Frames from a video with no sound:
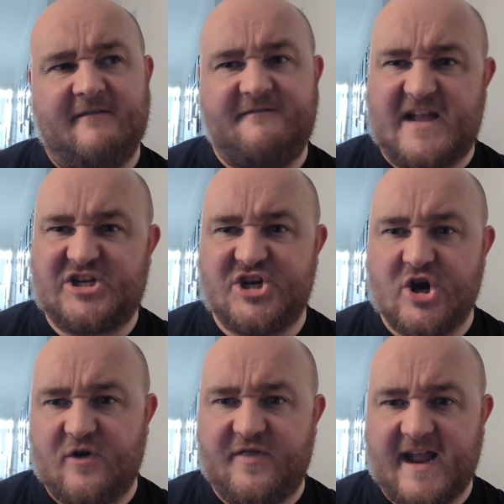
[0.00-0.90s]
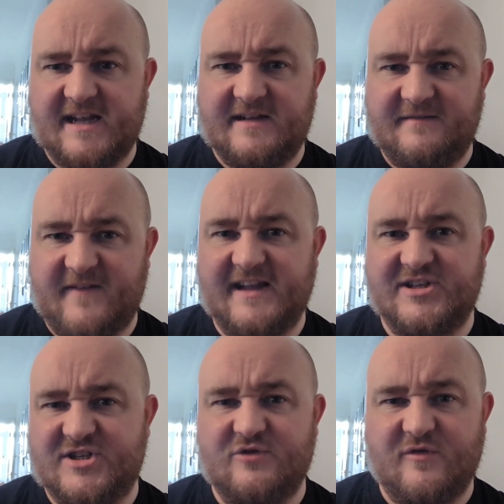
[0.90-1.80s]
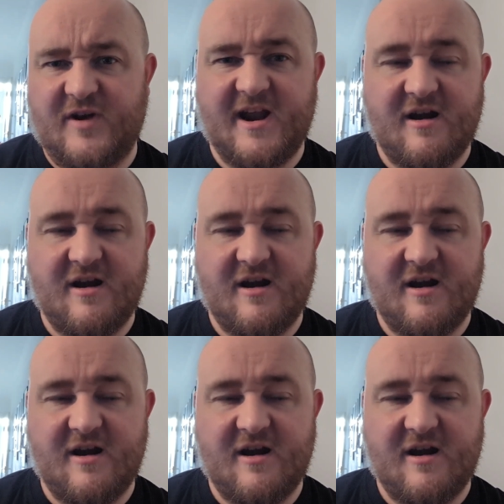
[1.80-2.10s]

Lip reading: fishier things than over here.